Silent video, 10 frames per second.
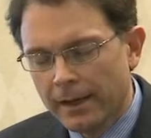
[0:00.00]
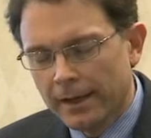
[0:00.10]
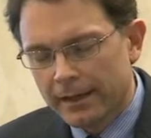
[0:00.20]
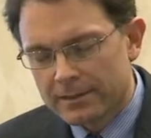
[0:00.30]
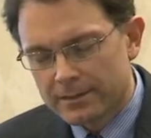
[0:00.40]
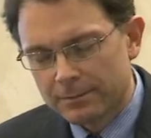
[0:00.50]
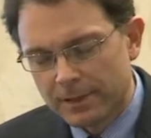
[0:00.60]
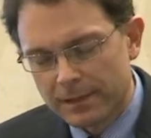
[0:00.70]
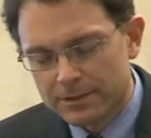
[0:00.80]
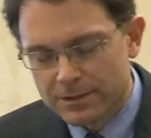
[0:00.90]
In some
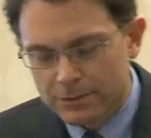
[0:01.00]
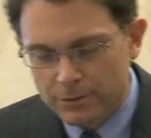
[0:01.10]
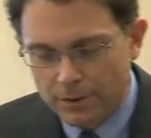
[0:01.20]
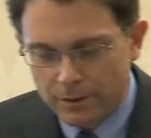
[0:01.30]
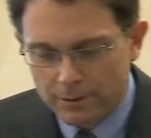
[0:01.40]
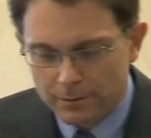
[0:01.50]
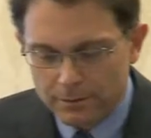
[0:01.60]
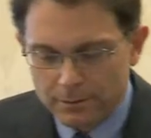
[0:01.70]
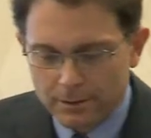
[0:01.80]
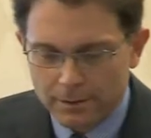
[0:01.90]
cases,
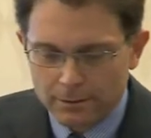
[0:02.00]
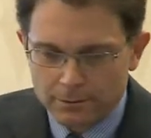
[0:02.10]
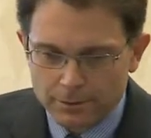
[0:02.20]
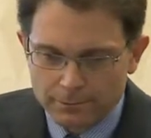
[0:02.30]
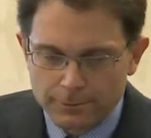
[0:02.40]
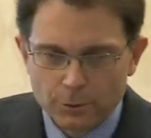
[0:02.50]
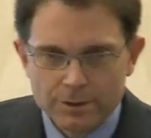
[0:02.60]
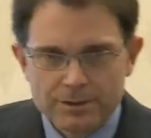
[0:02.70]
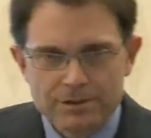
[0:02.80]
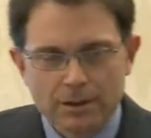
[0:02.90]
our
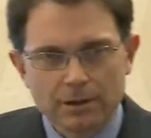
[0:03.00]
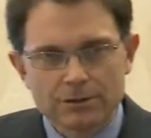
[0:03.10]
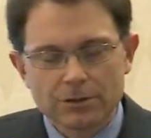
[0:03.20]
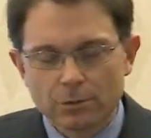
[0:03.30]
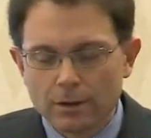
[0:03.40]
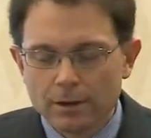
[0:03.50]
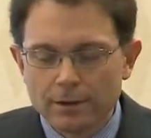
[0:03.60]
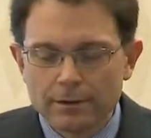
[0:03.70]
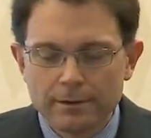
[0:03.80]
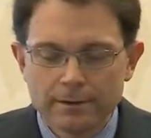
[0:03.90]
focus is also
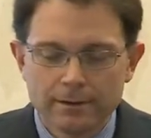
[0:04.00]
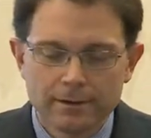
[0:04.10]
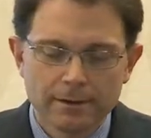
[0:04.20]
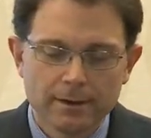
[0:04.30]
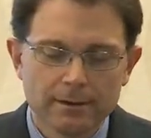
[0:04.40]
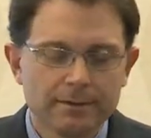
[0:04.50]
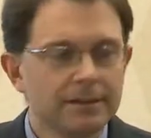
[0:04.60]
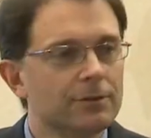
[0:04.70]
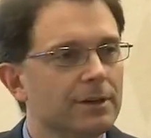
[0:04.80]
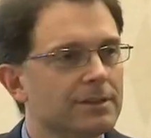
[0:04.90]
on
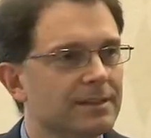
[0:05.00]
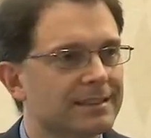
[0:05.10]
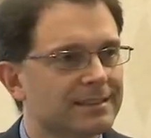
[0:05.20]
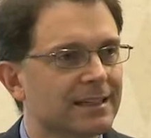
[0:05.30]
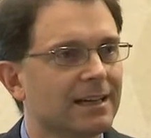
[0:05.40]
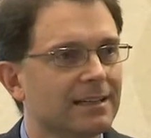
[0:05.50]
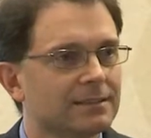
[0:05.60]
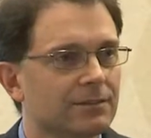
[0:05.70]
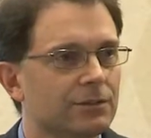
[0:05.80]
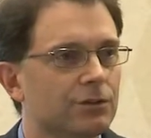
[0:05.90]
decreasing the size
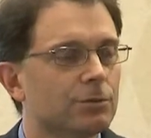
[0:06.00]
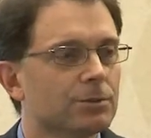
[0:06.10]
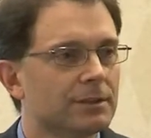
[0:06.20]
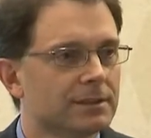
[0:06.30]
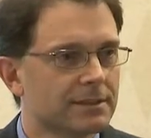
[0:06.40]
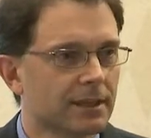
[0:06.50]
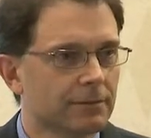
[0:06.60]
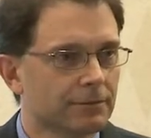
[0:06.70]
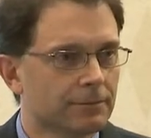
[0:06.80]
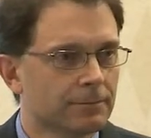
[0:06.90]
of the tumor
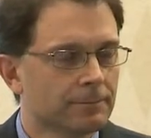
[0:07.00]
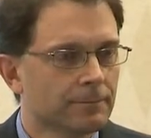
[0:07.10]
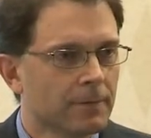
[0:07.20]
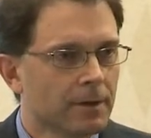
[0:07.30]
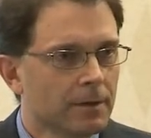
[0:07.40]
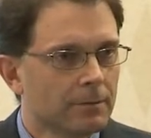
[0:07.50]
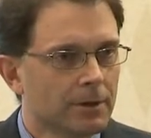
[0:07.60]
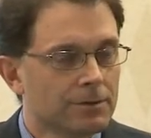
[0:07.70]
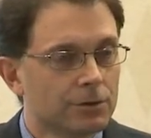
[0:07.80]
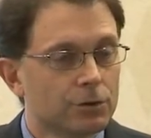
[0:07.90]
itself,
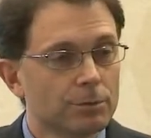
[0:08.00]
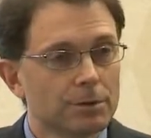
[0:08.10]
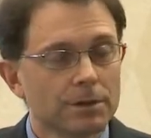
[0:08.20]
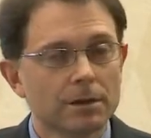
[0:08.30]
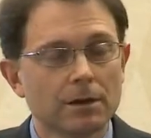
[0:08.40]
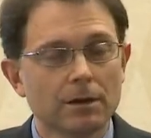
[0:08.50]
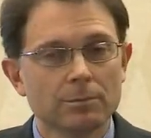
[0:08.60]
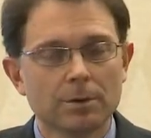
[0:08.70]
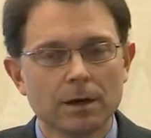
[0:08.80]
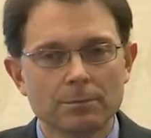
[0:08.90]
because the tumor can cause
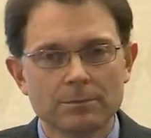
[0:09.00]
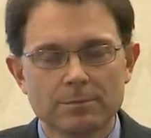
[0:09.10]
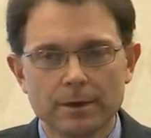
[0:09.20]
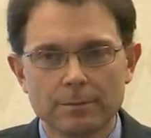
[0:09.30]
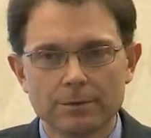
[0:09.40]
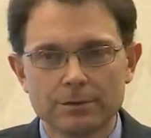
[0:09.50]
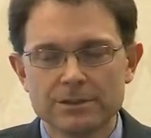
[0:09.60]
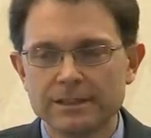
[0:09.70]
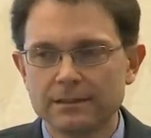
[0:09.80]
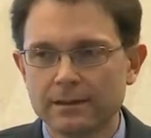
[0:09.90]
problems by
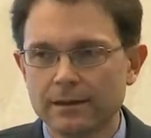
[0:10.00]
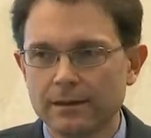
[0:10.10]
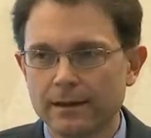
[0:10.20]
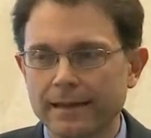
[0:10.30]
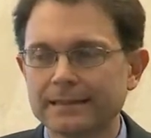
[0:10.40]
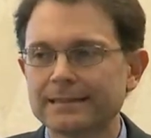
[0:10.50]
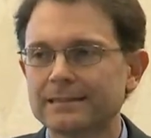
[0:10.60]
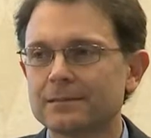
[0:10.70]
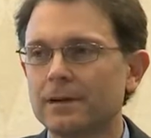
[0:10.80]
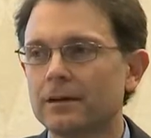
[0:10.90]
producing
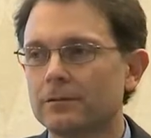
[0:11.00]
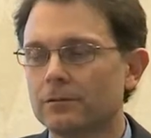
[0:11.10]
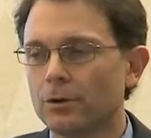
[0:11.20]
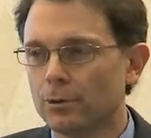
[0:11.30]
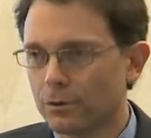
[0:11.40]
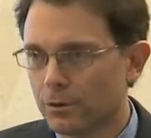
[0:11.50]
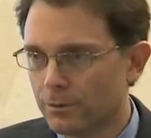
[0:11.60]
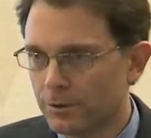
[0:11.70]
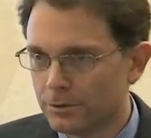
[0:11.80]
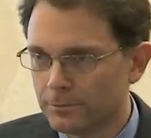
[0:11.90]
excess amount of growth
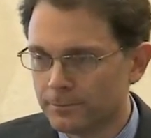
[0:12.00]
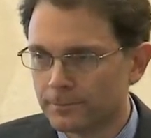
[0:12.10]
hormone,